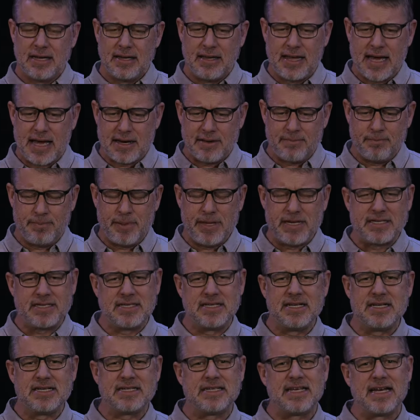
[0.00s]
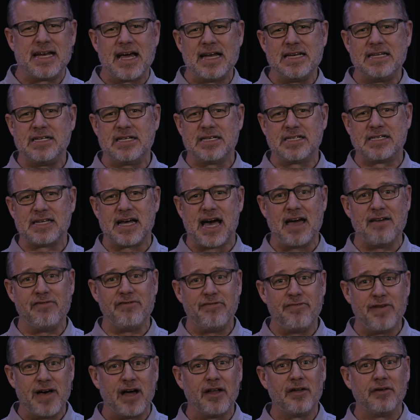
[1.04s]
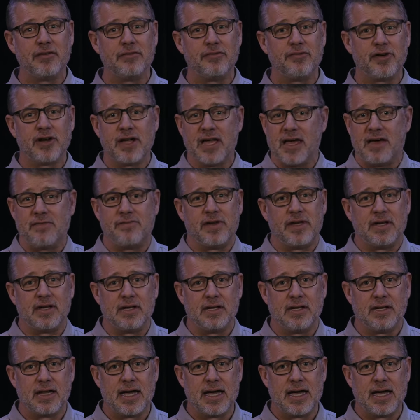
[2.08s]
that business and I just, I felt forgiven.